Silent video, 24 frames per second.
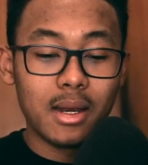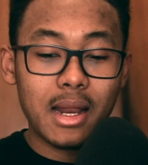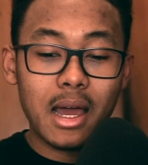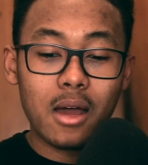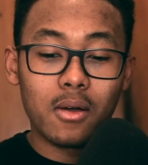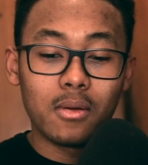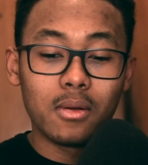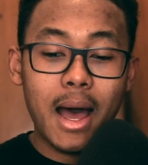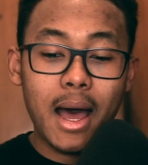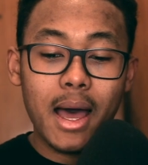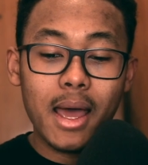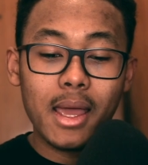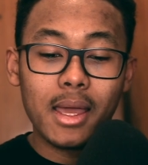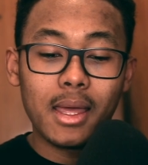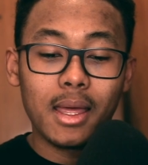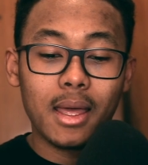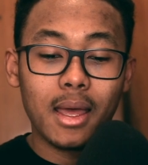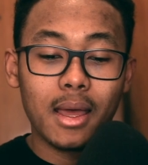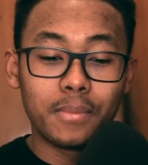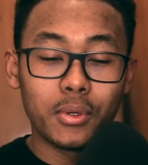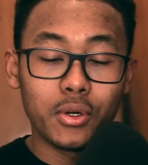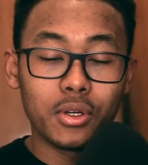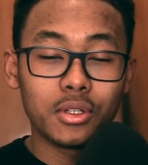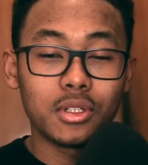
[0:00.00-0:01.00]
Now, I
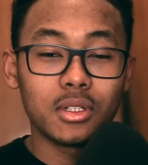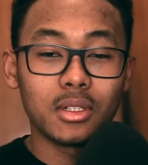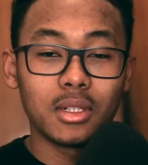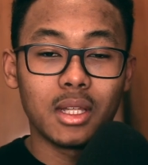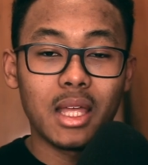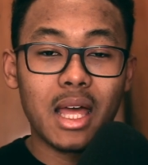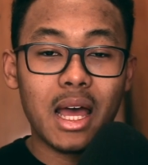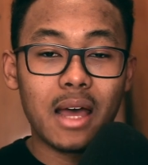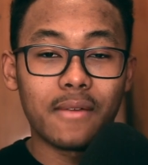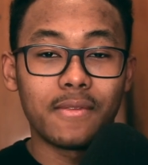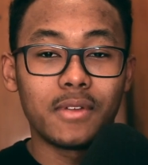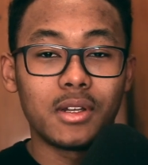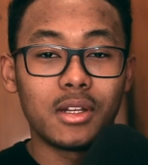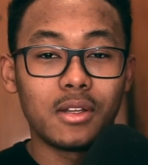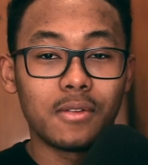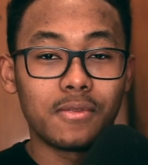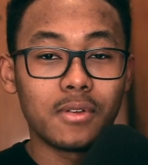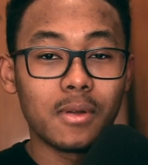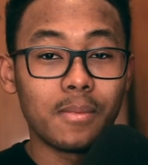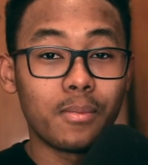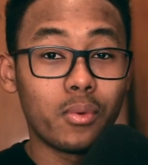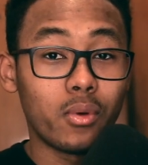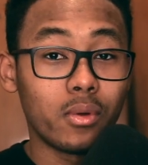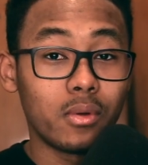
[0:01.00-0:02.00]
personally have a
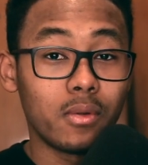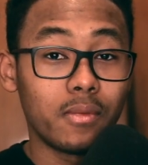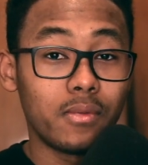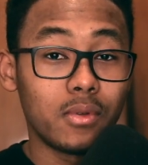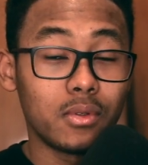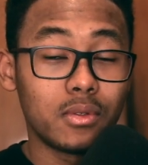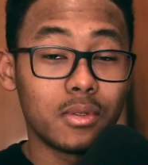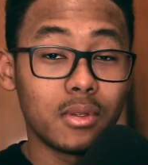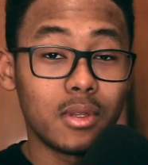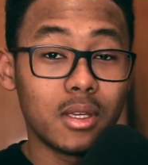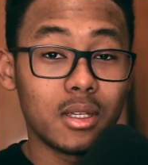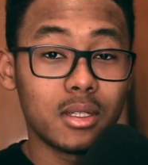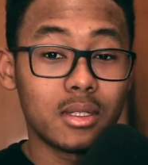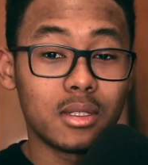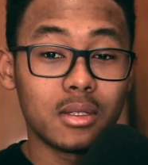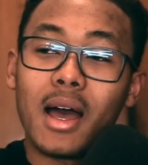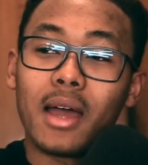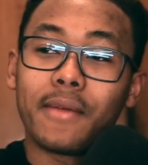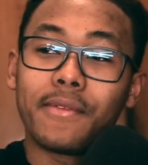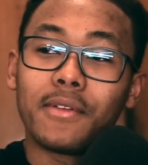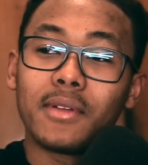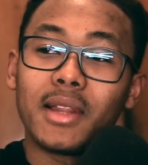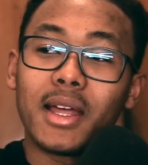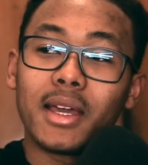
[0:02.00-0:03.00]
different point of view to this this,
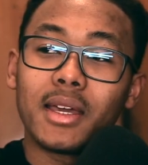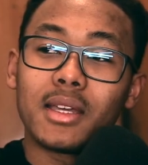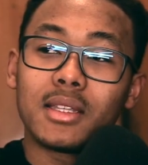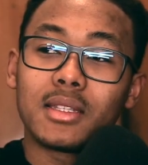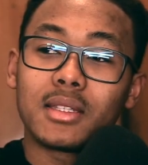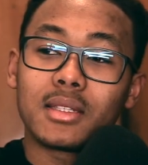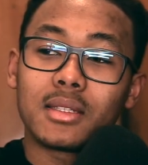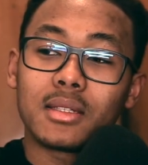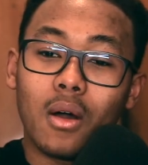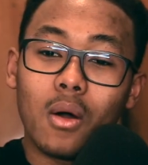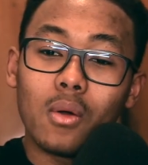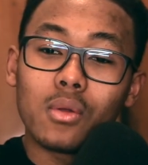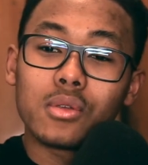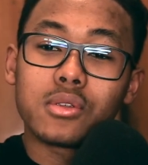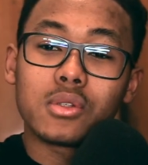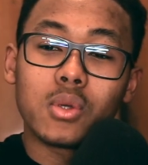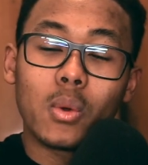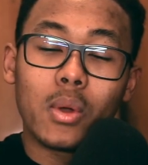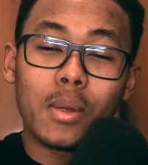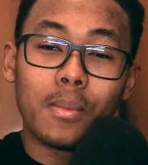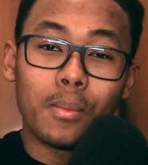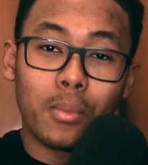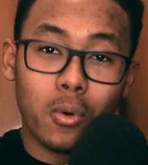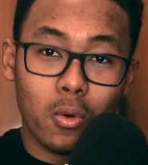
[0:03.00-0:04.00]
I feel like it's
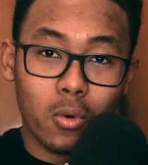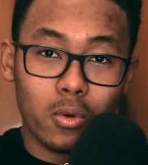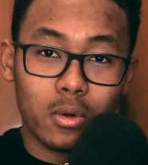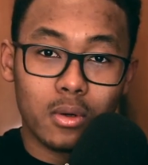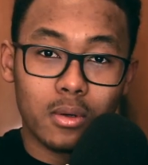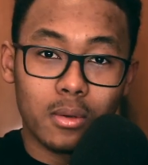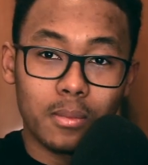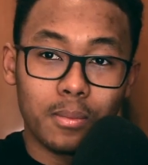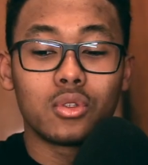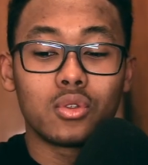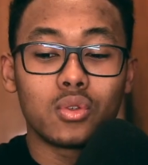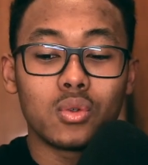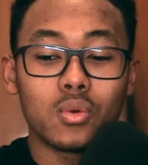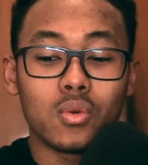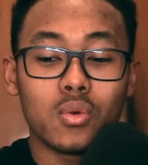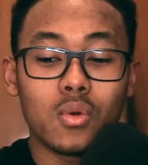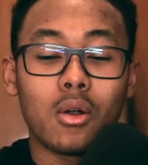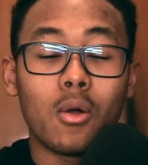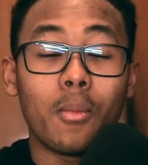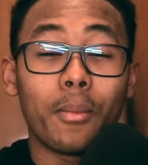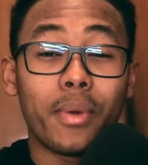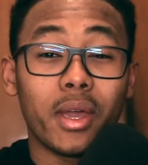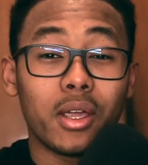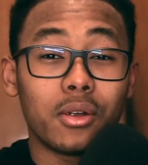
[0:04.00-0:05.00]
also important to
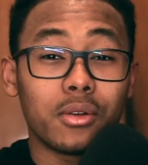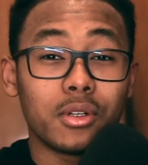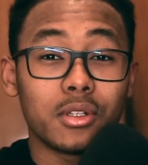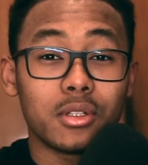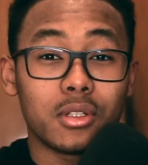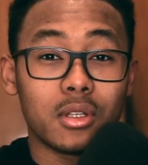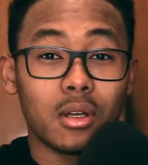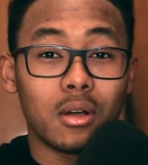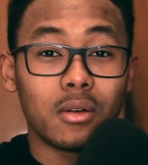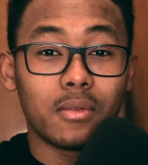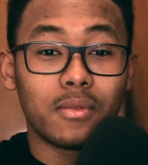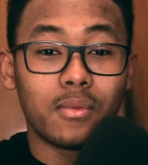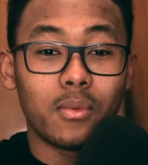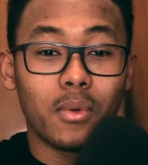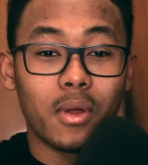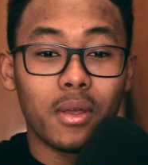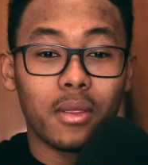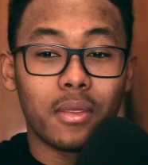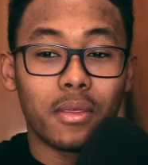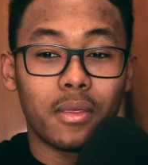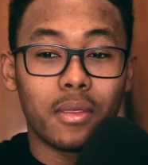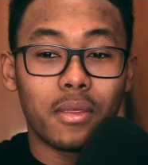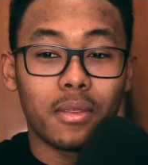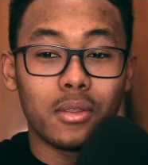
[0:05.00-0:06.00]
compare yourself
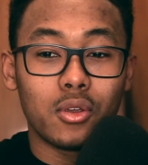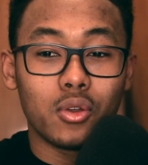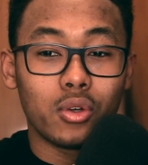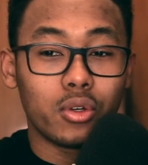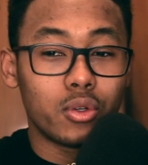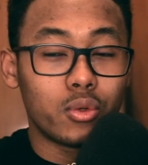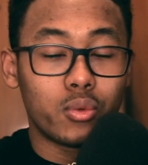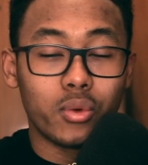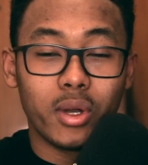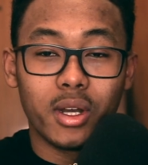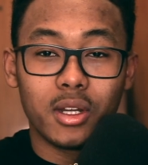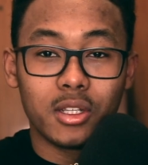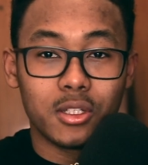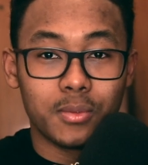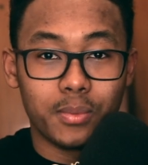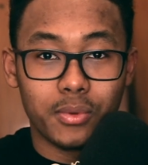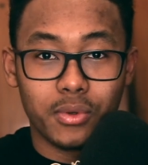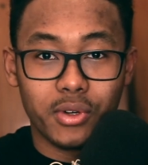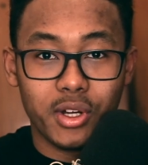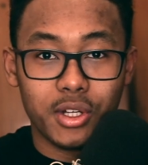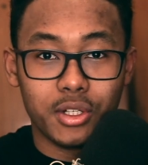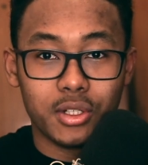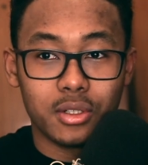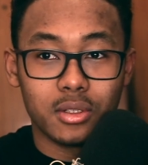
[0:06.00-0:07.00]
with your great
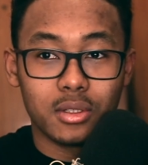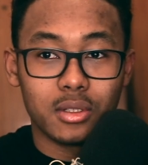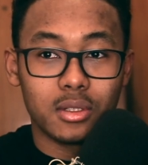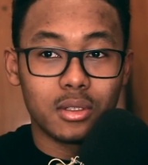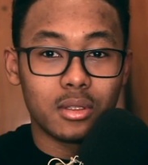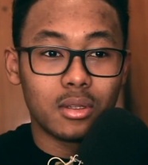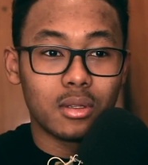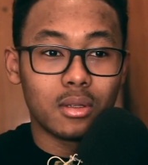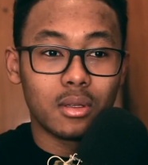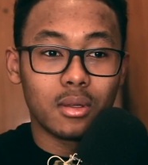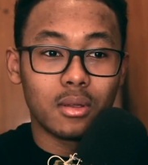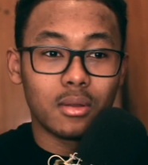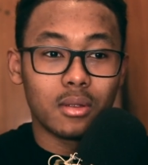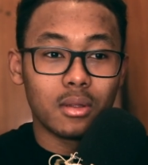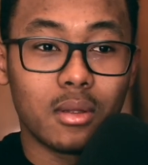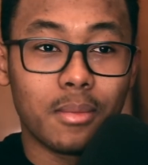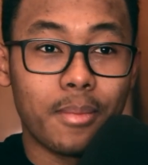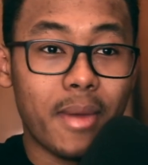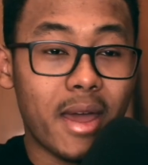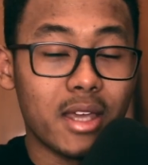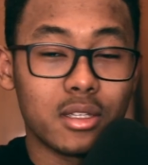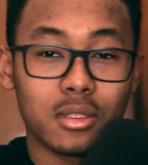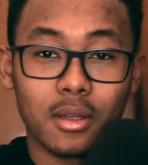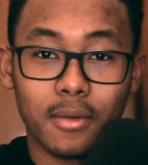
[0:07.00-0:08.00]
inspirations, the, the
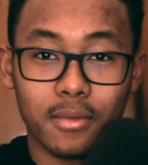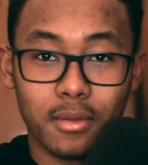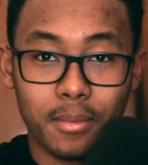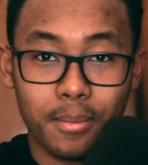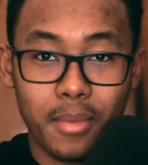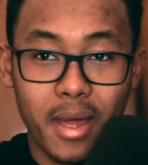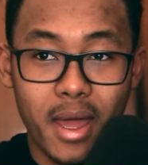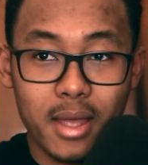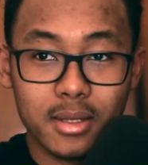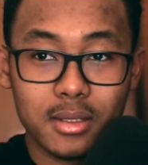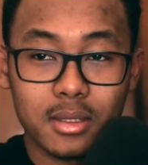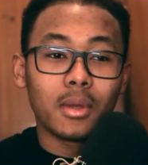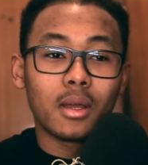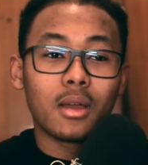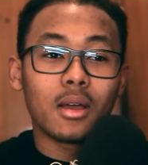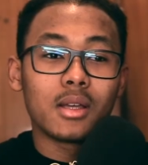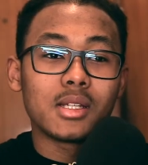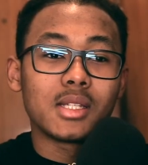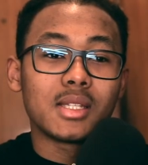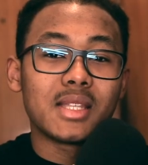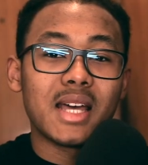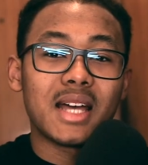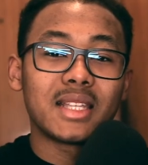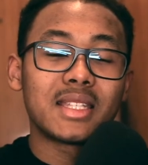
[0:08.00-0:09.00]
best of the best,
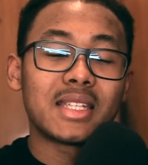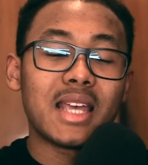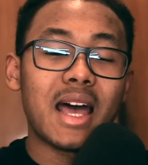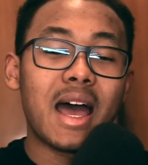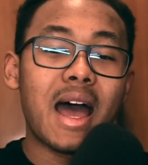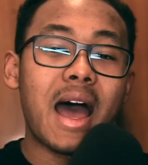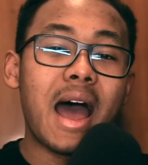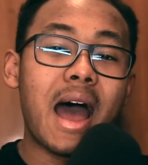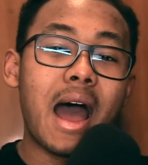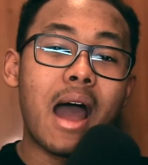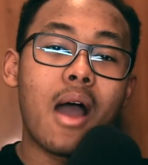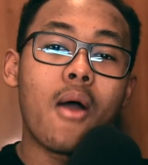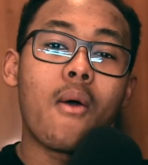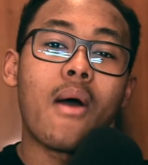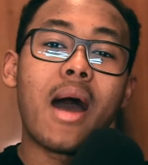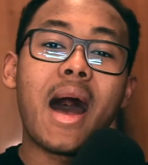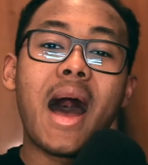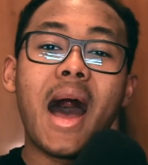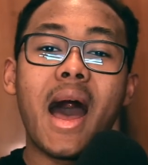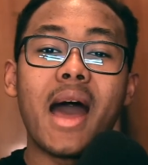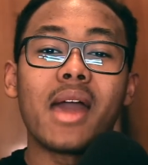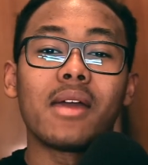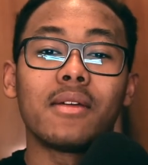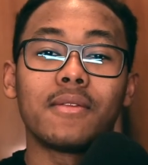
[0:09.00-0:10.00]
because that's how
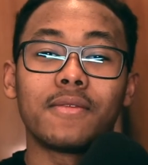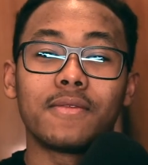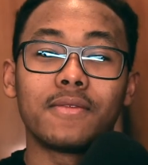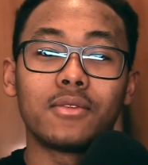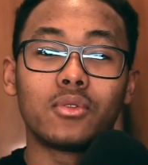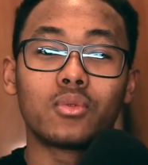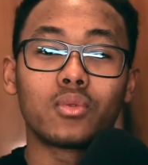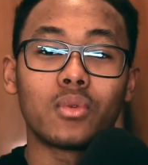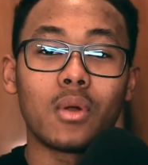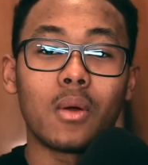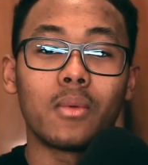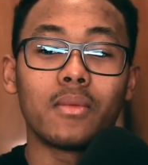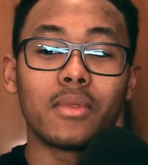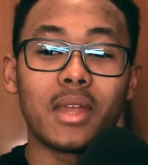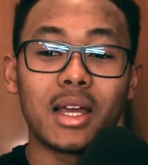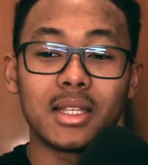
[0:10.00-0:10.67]
I've grown.